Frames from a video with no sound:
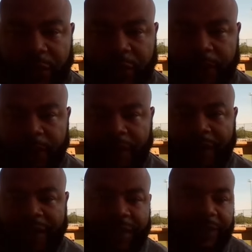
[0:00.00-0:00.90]
Um,
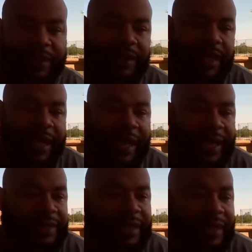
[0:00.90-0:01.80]
and, and the reason I
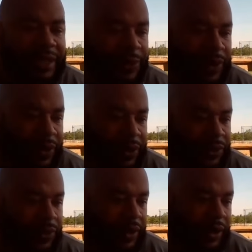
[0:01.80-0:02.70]
ask that is
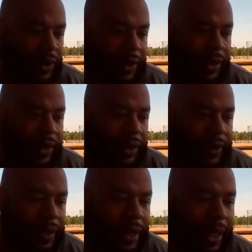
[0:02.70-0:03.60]
because
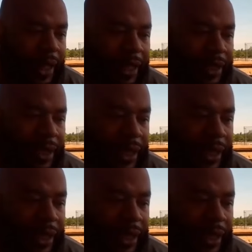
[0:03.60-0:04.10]
uh, I